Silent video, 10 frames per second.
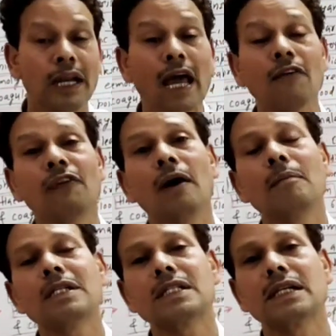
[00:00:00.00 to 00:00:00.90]

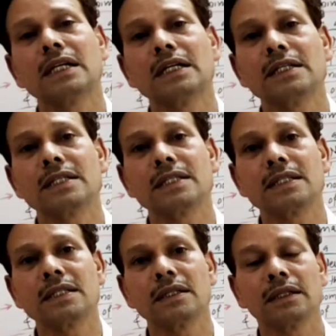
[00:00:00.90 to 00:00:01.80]
diaphragm
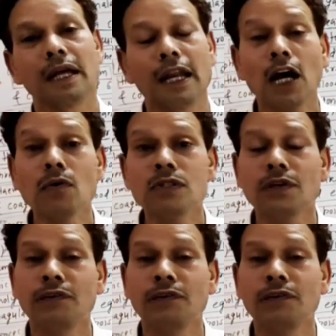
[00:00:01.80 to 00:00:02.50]
muscles, the nerves